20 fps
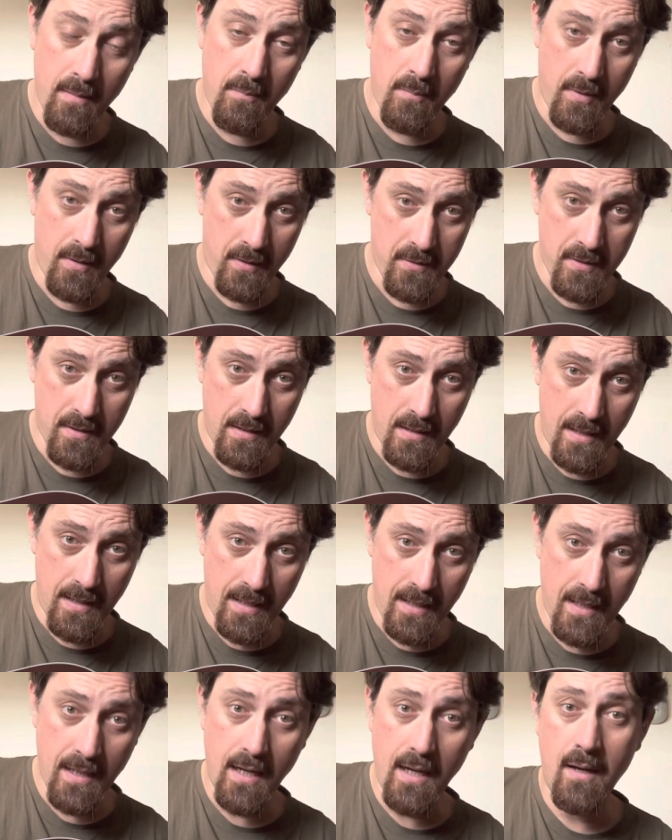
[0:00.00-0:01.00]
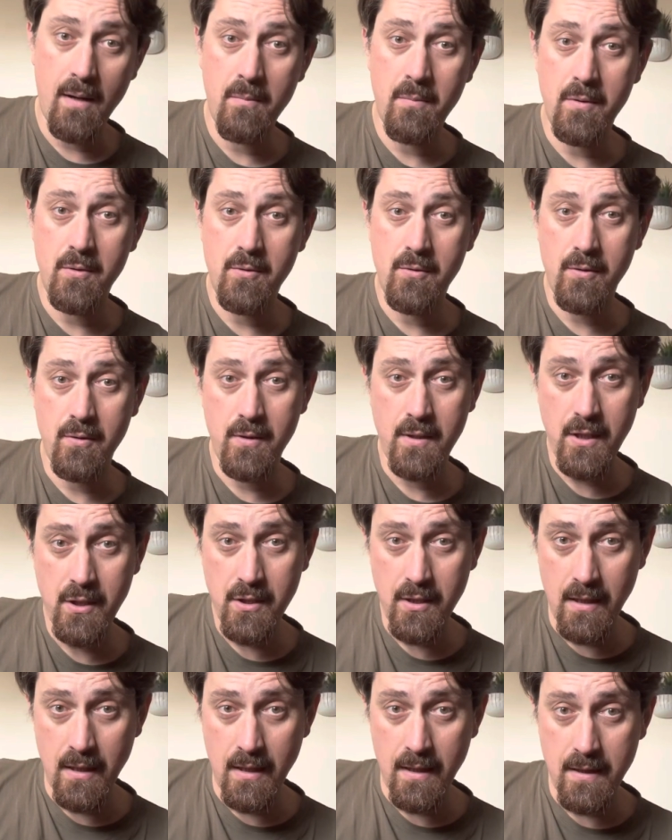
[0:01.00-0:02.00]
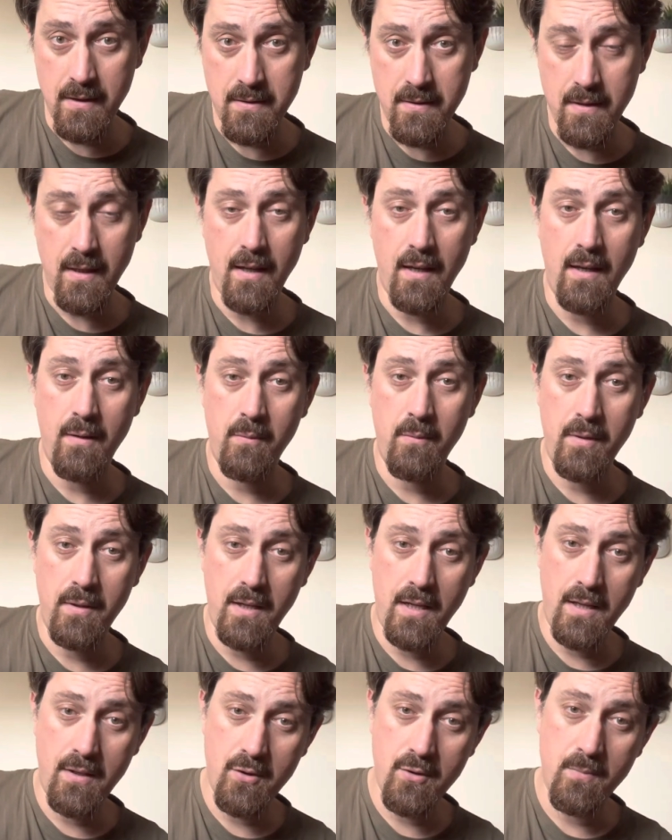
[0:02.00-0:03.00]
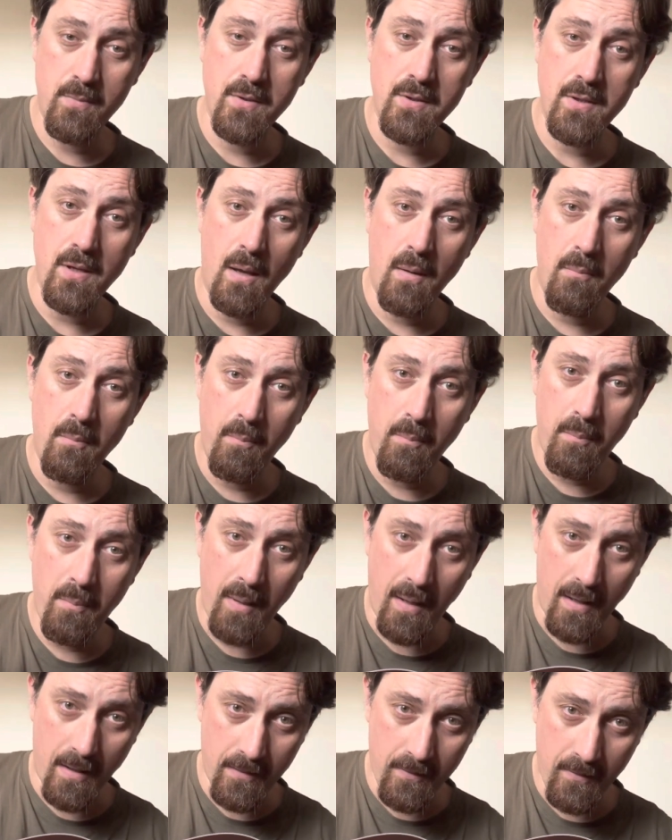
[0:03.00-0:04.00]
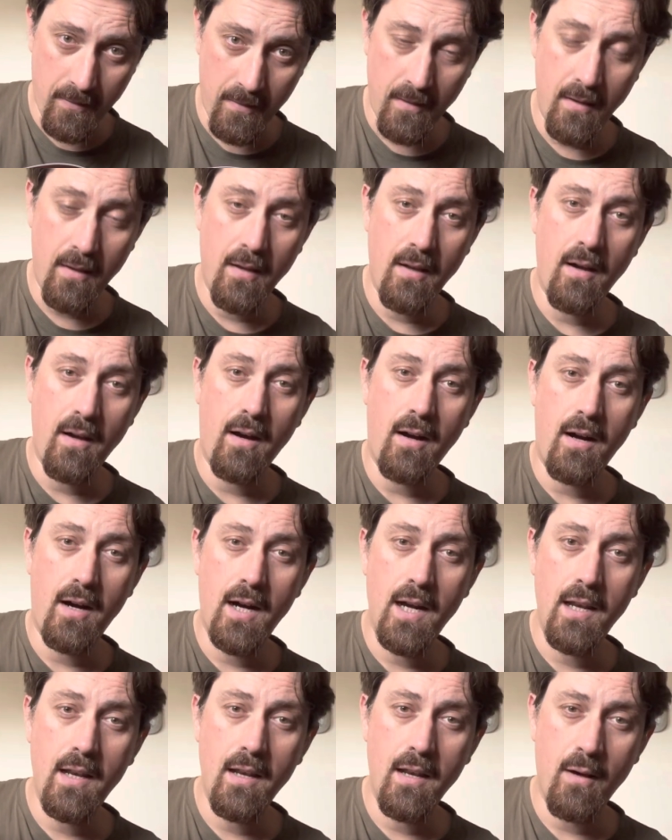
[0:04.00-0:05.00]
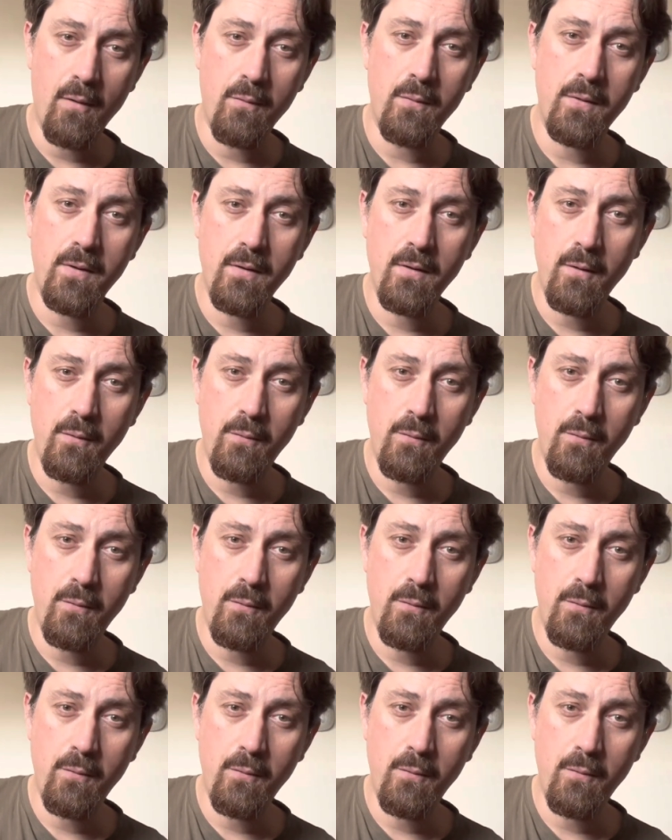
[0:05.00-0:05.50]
I'm a traditionalist with instruments, but I loved the